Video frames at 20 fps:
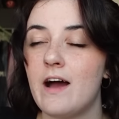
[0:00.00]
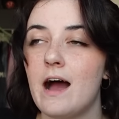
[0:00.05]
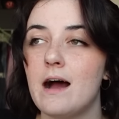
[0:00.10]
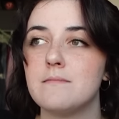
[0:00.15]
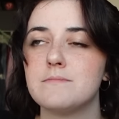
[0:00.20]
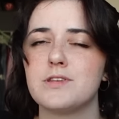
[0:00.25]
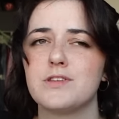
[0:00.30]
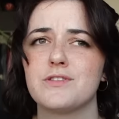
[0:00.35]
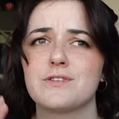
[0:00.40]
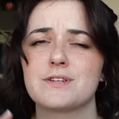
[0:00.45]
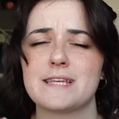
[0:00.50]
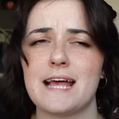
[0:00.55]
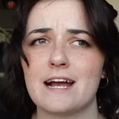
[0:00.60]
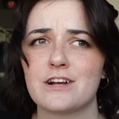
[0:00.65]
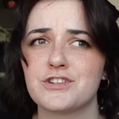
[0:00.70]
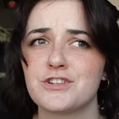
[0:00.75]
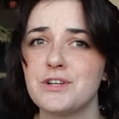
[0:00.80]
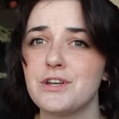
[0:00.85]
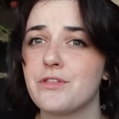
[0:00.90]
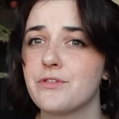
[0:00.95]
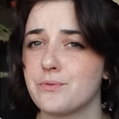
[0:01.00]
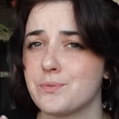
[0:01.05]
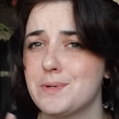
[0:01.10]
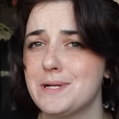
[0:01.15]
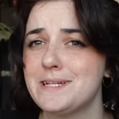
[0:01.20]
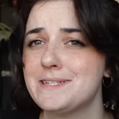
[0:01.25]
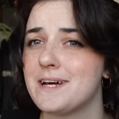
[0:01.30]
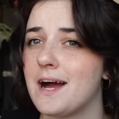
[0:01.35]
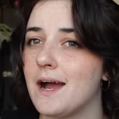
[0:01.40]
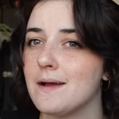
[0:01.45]
Um, so there's actually
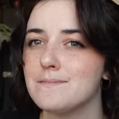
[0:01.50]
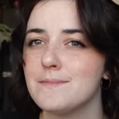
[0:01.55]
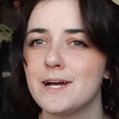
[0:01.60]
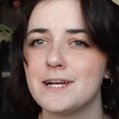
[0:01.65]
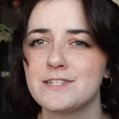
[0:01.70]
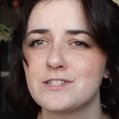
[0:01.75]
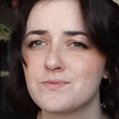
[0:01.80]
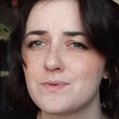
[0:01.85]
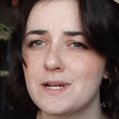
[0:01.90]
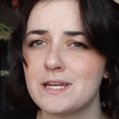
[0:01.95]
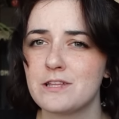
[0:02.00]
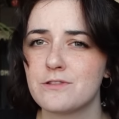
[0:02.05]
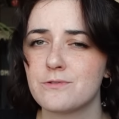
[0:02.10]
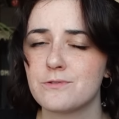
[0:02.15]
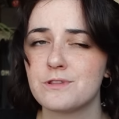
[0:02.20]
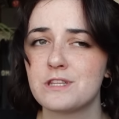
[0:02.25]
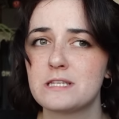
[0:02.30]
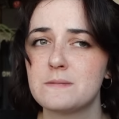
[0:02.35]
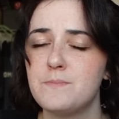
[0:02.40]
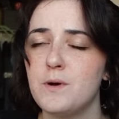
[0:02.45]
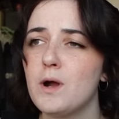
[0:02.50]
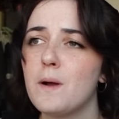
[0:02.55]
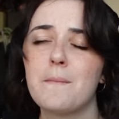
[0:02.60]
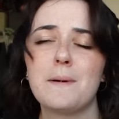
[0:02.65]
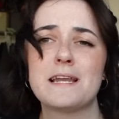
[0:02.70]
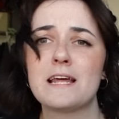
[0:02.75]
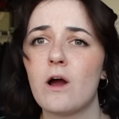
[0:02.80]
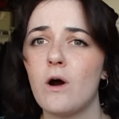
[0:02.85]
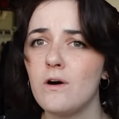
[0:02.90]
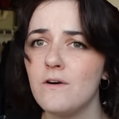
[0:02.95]
three timelines running through this book,
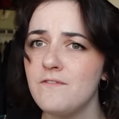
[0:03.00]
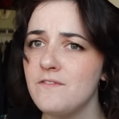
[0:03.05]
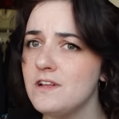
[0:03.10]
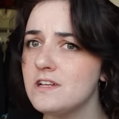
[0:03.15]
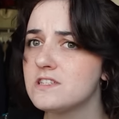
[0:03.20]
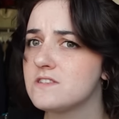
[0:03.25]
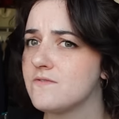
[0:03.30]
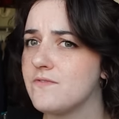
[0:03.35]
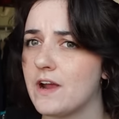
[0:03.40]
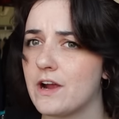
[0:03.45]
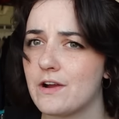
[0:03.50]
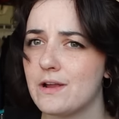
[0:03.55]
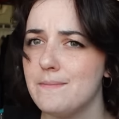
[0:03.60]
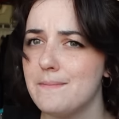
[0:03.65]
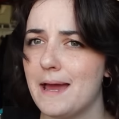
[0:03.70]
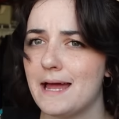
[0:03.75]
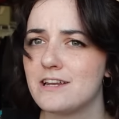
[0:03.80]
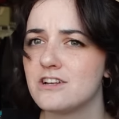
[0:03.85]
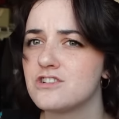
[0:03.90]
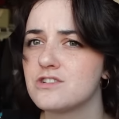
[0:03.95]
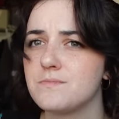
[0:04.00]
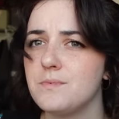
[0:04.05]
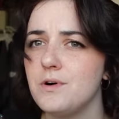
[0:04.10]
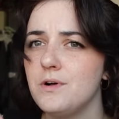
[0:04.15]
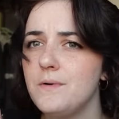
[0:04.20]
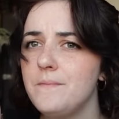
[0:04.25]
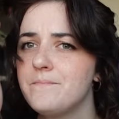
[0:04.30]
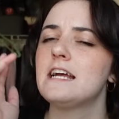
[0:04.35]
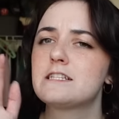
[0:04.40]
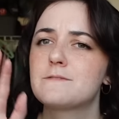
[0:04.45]
but it all feels very
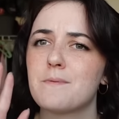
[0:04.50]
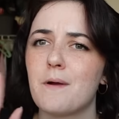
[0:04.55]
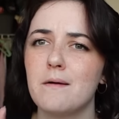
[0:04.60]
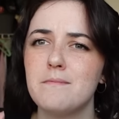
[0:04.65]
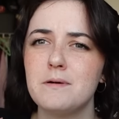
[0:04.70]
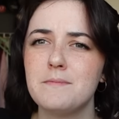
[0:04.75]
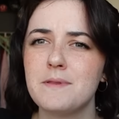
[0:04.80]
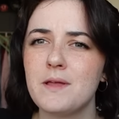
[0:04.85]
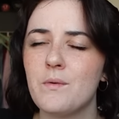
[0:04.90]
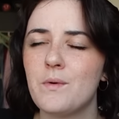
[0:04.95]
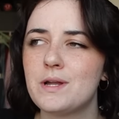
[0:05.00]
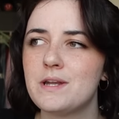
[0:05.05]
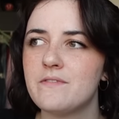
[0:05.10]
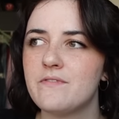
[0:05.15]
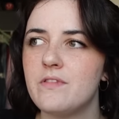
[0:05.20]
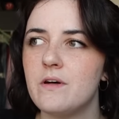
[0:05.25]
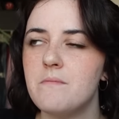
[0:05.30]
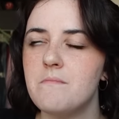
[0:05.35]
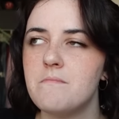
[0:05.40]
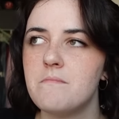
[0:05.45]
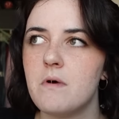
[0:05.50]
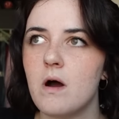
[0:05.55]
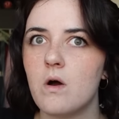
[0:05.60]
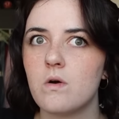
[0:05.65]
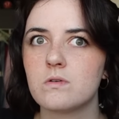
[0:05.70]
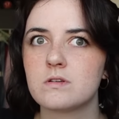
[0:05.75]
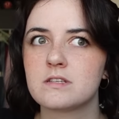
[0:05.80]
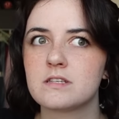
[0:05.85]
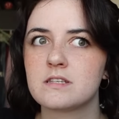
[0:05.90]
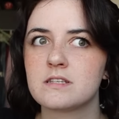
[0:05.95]
manageable. It's probably one of the
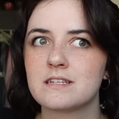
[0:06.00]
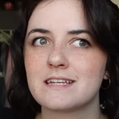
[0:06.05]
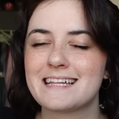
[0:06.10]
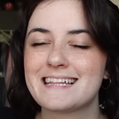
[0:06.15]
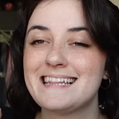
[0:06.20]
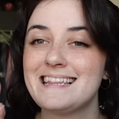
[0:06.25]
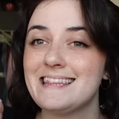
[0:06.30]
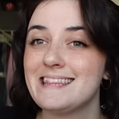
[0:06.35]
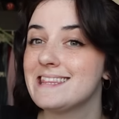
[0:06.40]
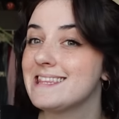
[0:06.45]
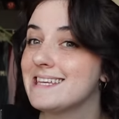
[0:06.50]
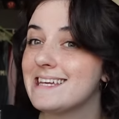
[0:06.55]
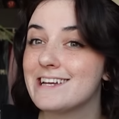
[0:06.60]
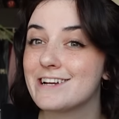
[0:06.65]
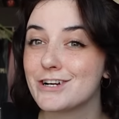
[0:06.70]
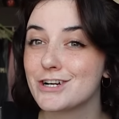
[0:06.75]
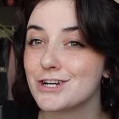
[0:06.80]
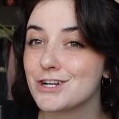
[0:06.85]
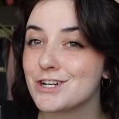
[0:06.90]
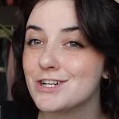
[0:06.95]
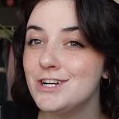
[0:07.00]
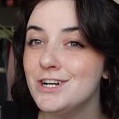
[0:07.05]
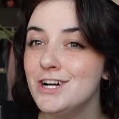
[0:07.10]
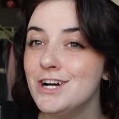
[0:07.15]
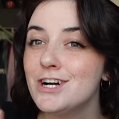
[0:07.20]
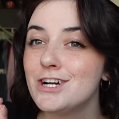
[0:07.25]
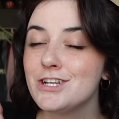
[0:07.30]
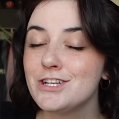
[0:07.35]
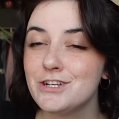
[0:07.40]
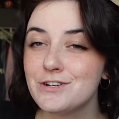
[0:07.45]
most clear
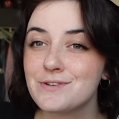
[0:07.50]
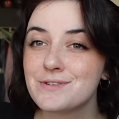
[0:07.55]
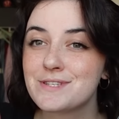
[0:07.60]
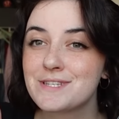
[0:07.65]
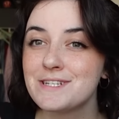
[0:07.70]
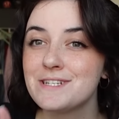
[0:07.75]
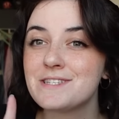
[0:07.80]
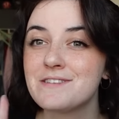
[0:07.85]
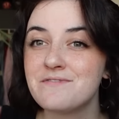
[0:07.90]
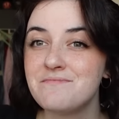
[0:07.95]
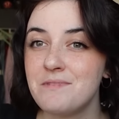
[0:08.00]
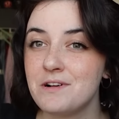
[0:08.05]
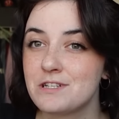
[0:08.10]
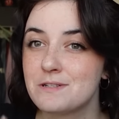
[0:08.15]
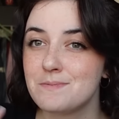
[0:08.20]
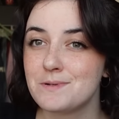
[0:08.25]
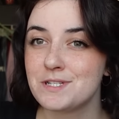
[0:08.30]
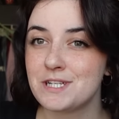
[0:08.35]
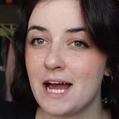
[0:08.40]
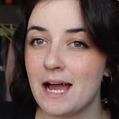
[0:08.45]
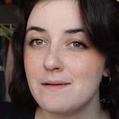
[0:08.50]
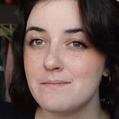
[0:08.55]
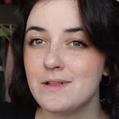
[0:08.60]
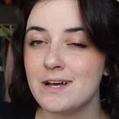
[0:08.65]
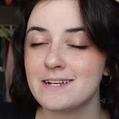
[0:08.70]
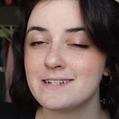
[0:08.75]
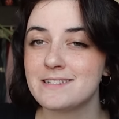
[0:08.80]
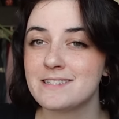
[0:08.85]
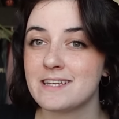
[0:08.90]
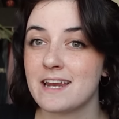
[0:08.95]
uses of multiple
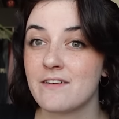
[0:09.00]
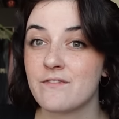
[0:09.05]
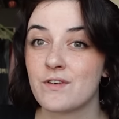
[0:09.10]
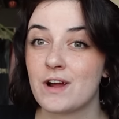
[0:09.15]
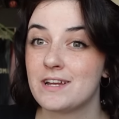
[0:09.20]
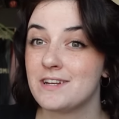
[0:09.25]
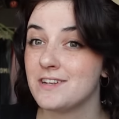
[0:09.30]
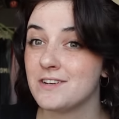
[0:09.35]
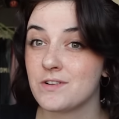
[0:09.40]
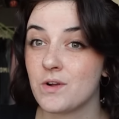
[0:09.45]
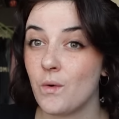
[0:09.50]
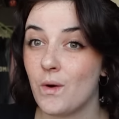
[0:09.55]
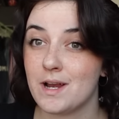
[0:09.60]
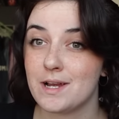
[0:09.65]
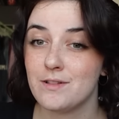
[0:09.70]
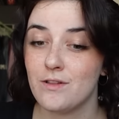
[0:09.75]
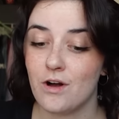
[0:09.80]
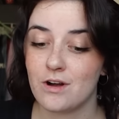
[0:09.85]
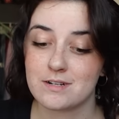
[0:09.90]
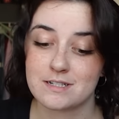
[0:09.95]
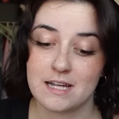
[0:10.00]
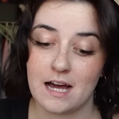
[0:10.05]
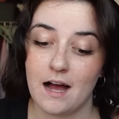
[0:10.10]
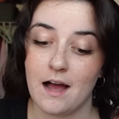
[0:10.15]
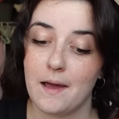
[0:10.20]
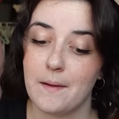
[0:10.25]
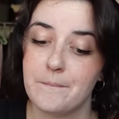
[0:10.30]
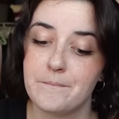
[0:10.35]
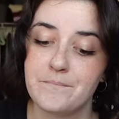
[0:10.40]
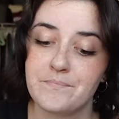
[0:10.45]
timelines that I've read in quite a long
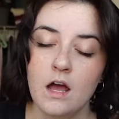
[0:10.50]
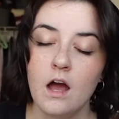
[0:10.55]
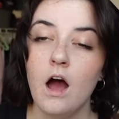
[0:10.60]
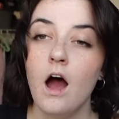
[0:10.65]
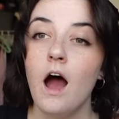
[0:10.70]
time.